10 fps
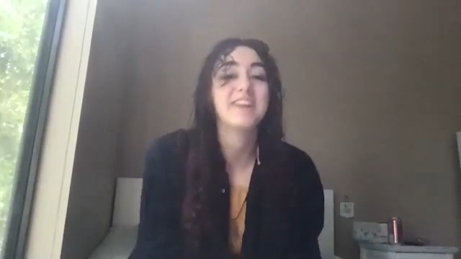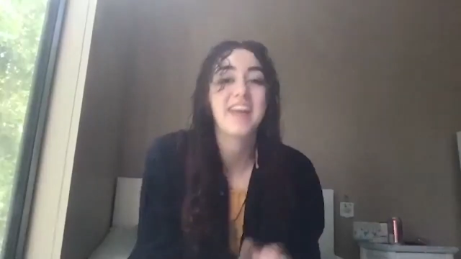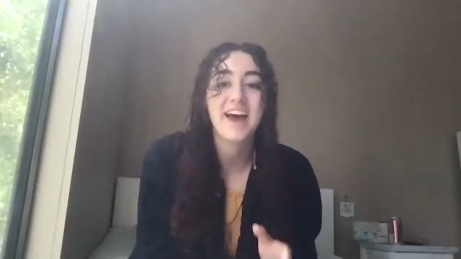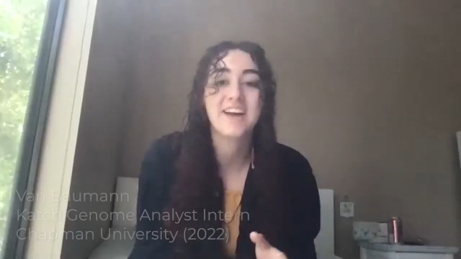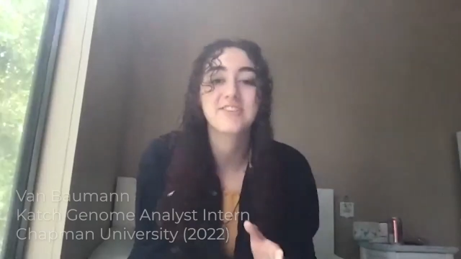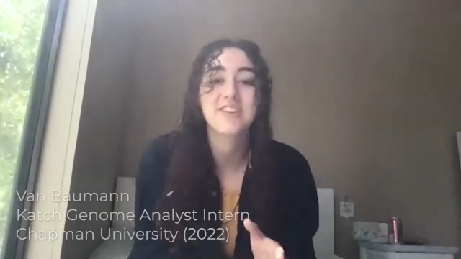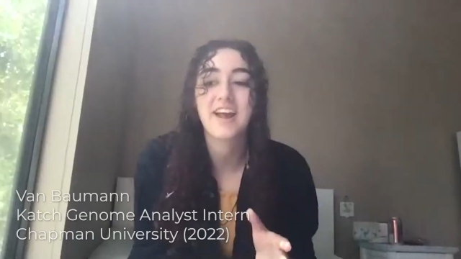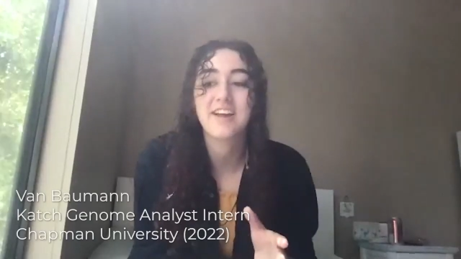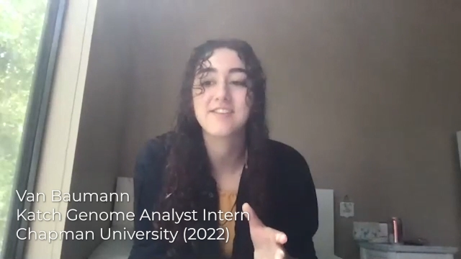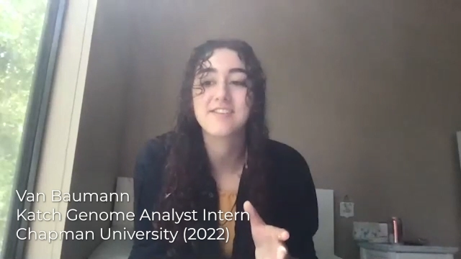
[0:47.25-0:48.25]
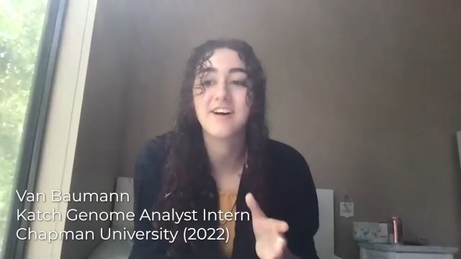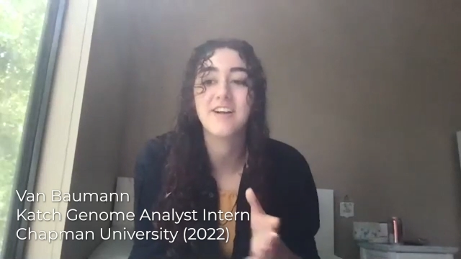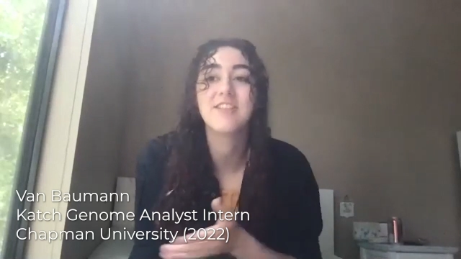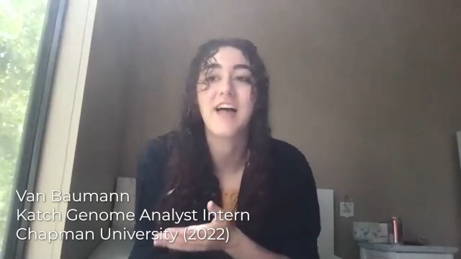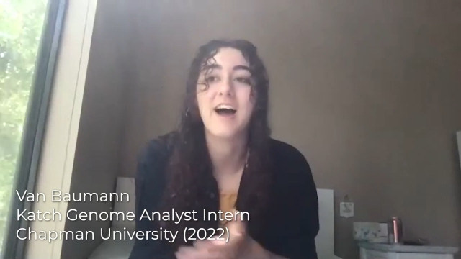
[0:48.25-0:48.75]
Katch has
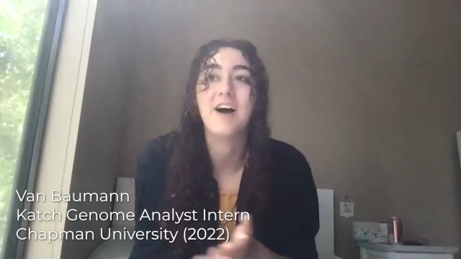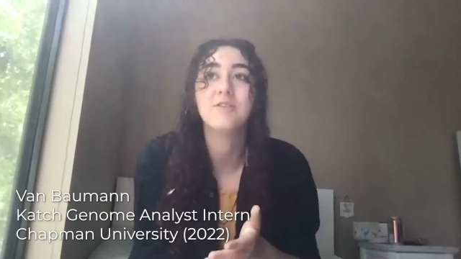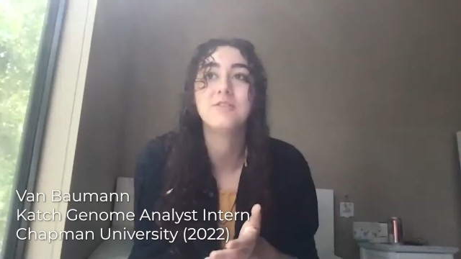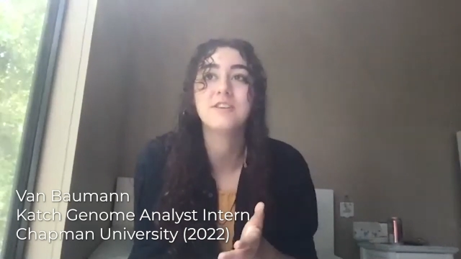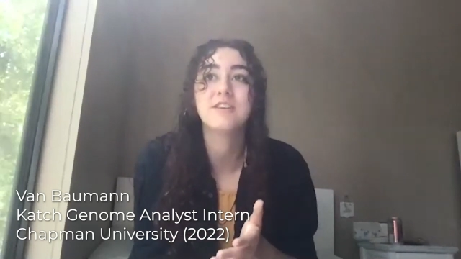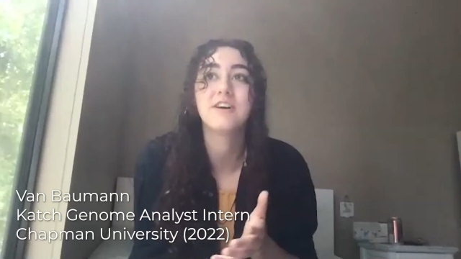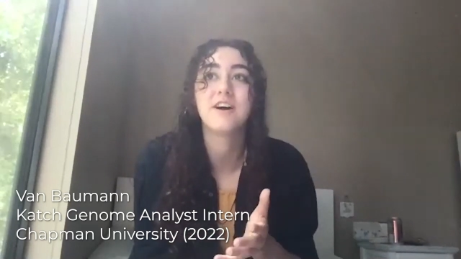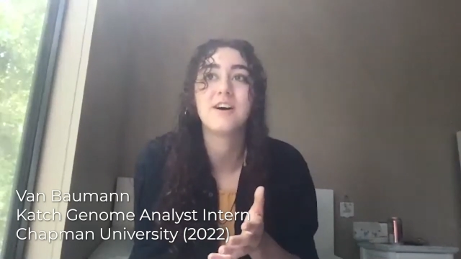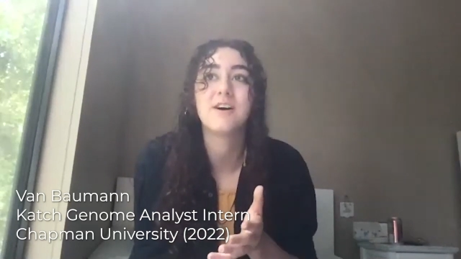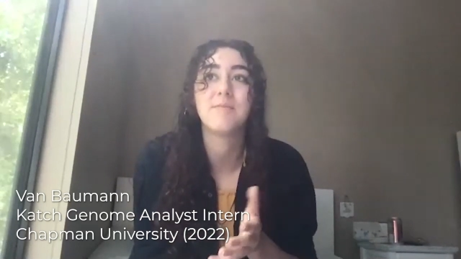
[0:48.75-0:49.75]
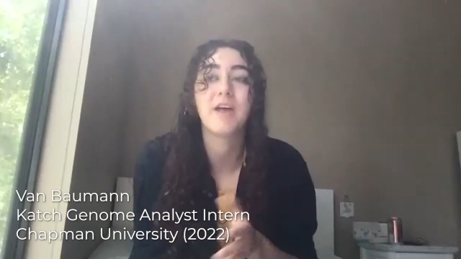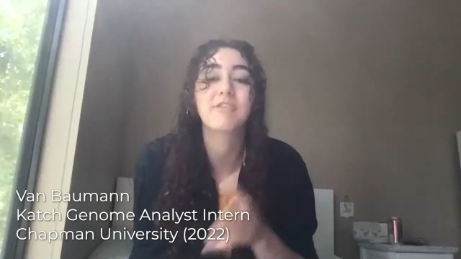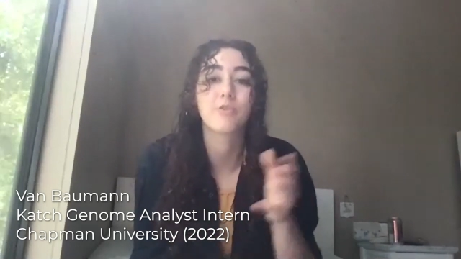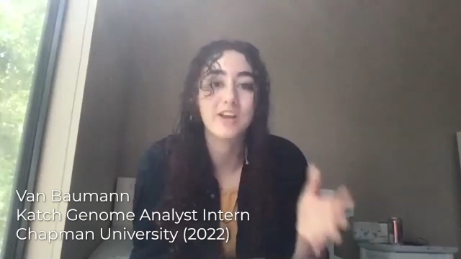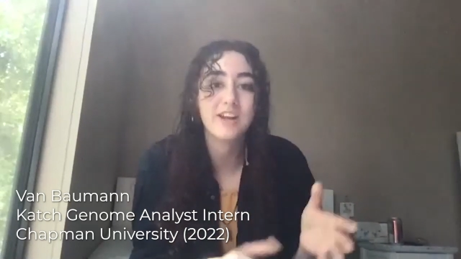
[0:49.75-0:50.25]
allowed, um,
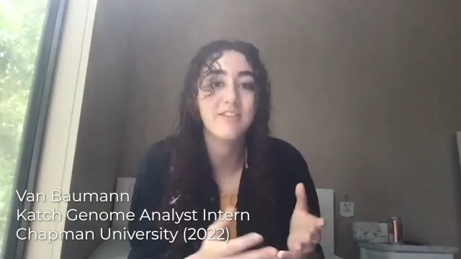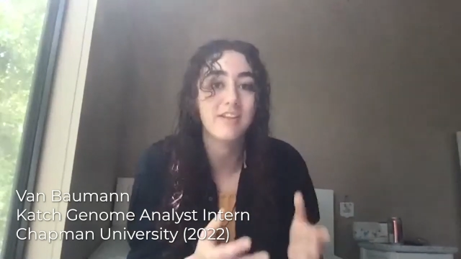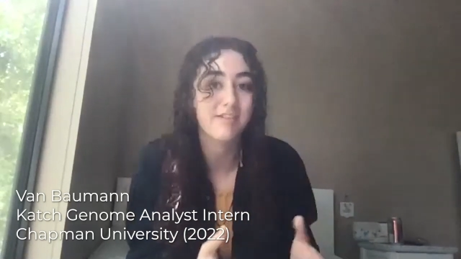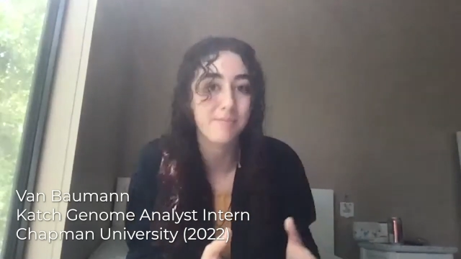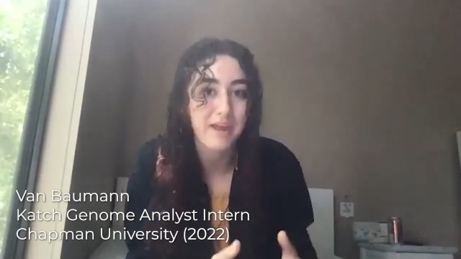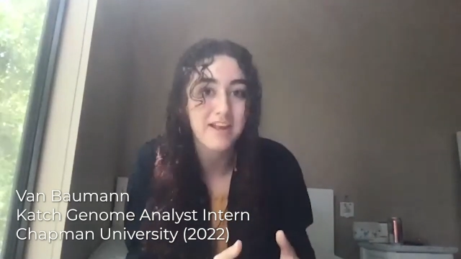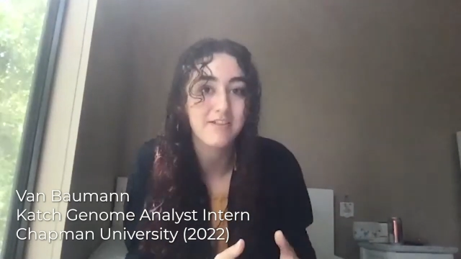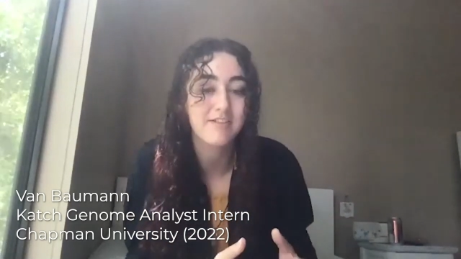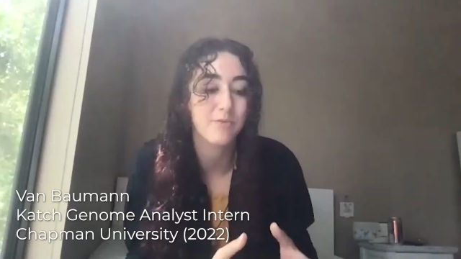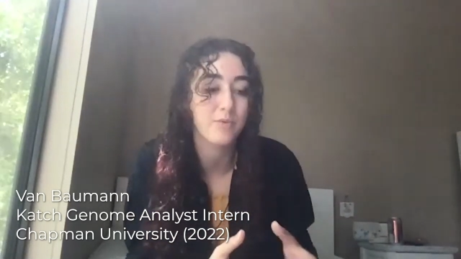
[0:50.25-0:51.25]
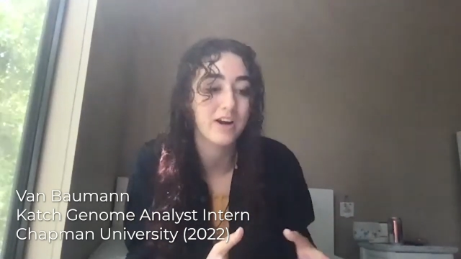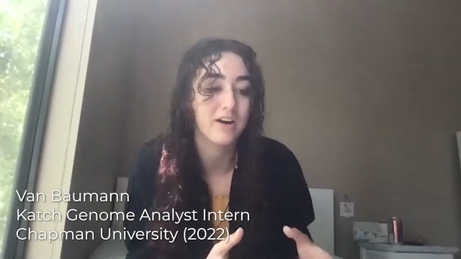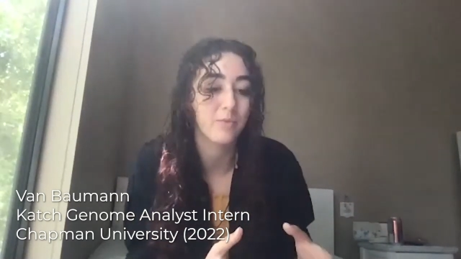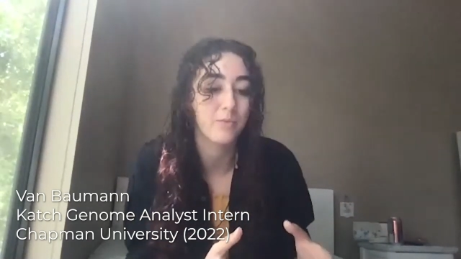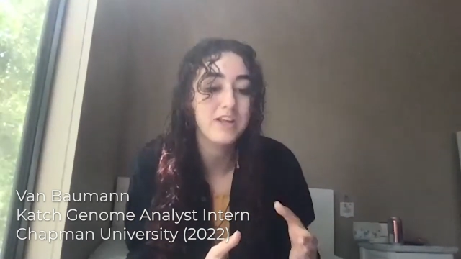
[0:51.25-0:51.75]
has created this space
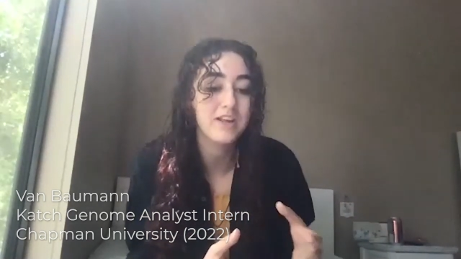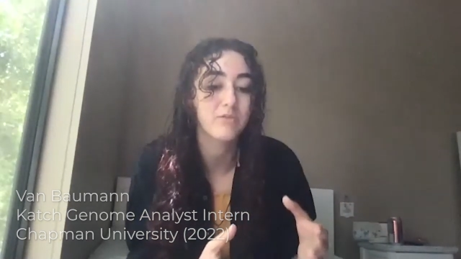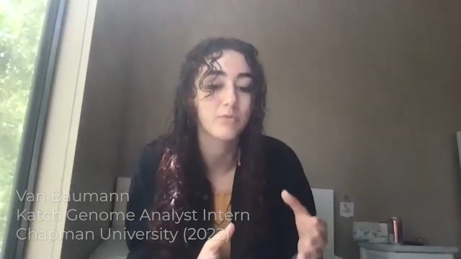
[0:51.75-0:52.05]
where we can